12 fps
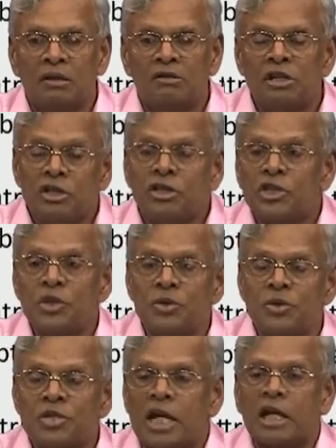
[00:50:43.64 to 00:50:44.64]
rich
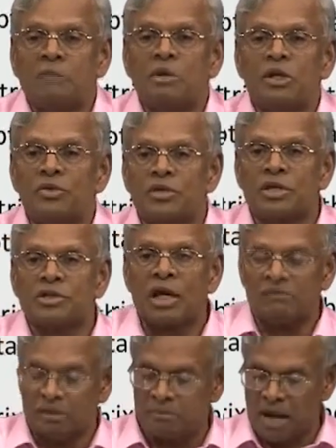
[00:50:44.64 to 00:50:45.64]
tools that can be used in
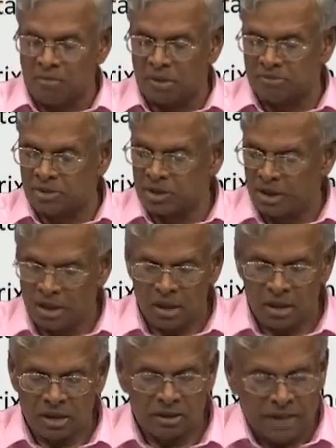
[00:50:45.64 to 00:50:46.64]
solving problems.
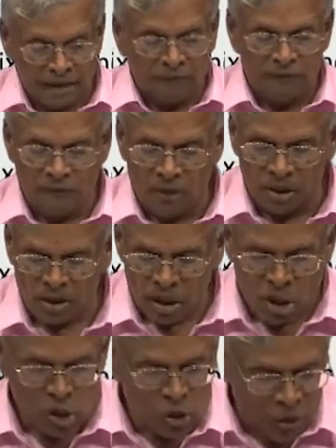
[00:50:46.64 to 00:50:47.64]
Therefore
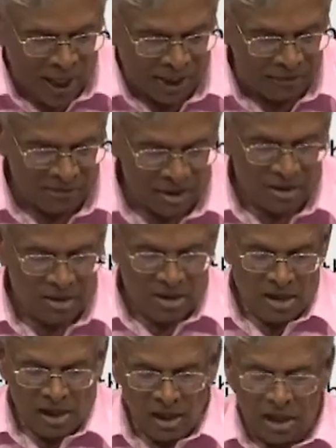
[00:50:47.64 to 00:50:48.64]
12
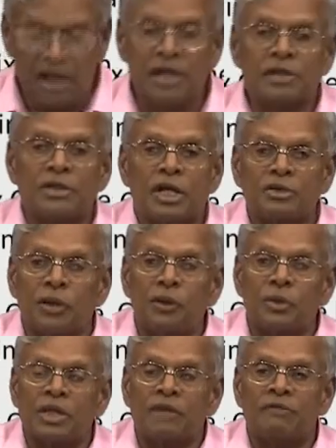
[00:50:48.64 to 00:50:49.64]
is a
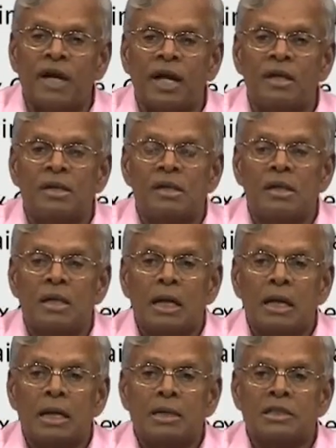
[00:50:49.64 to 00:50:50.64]
solution of a
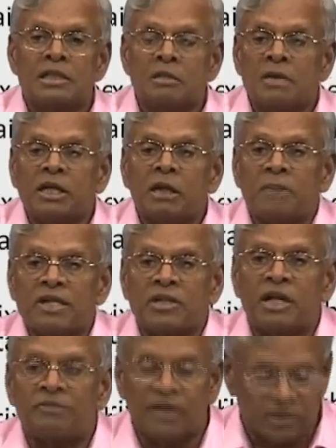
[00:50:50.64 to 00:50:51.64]
symmetric
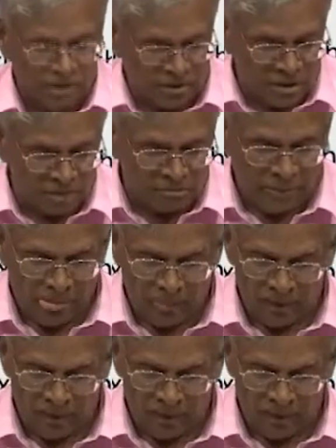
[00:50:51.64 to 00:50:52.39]
positive definite system.